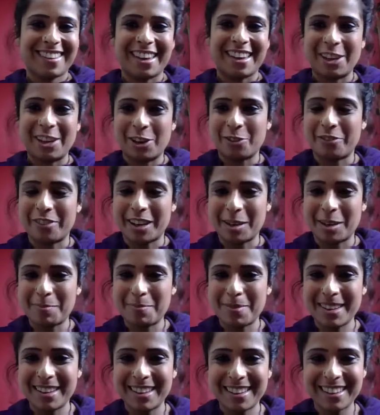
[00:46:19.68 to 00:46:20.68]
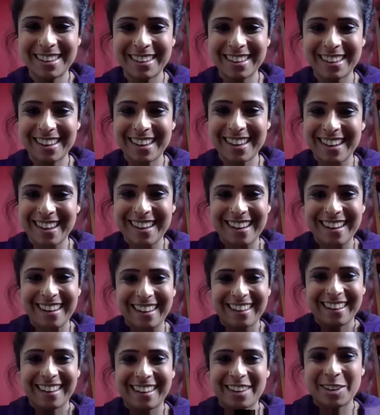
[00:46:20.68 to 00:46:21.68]
Thank you, Filip.
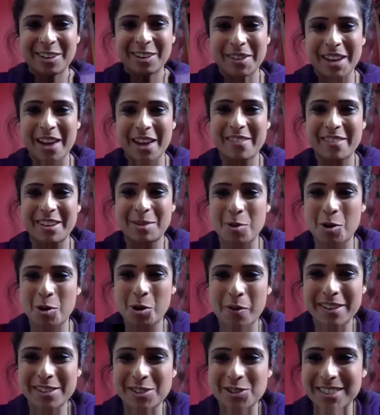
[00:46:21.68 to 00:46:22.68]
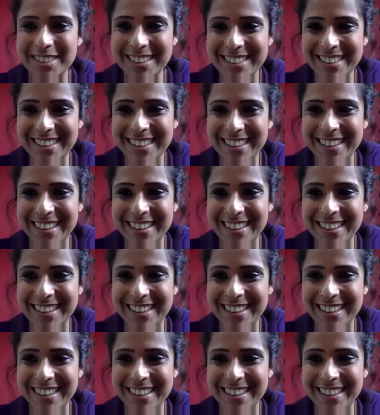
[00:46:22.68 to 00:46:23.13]
Do we have any more questions?